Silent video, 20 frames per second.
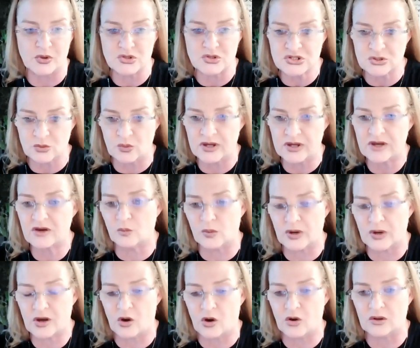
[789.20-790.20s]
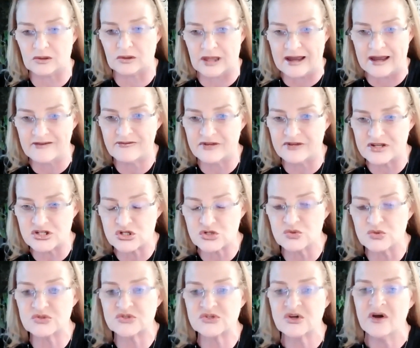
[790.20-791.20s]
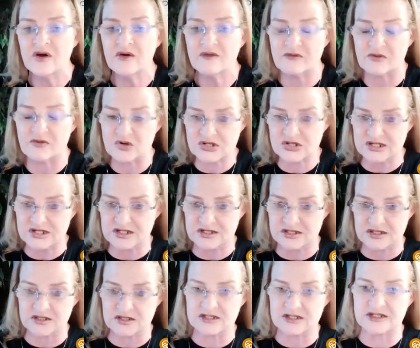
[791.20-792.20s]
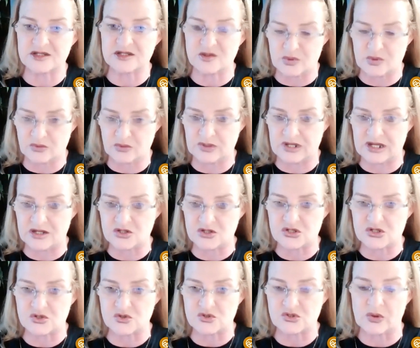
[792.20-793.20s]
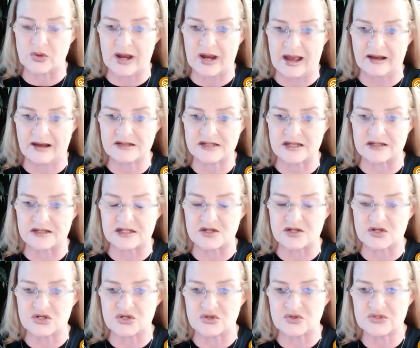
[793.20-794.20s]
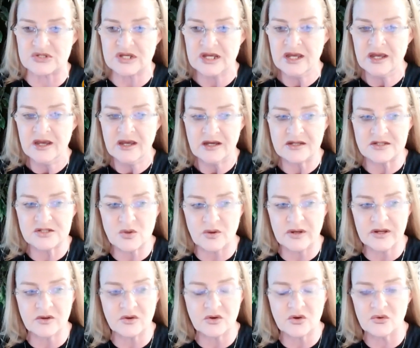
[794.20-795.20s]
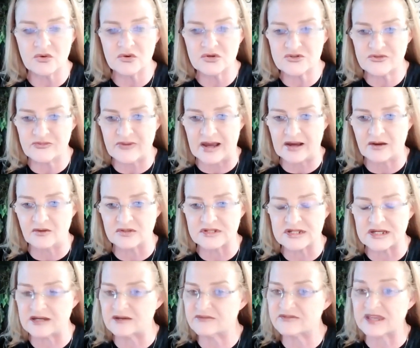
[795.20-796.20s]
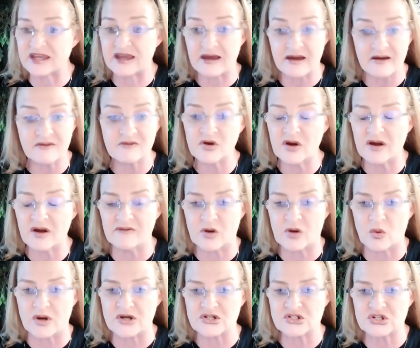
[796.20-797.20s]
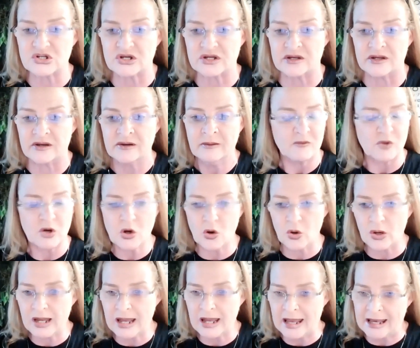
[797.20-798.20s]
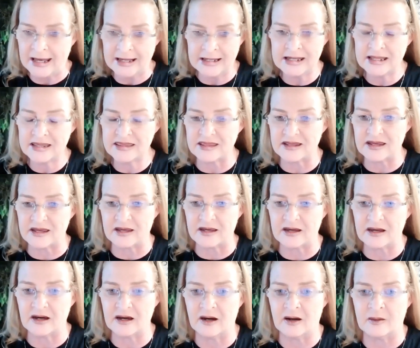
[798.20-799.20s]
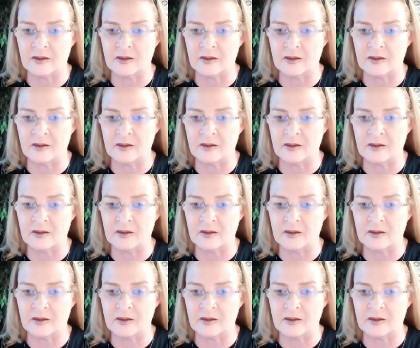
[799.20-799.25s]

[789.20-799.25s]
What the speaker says: personal, we call it life issues versus disability issues or access issues. And so I encourage faculty, if they ever have a question regarding anything,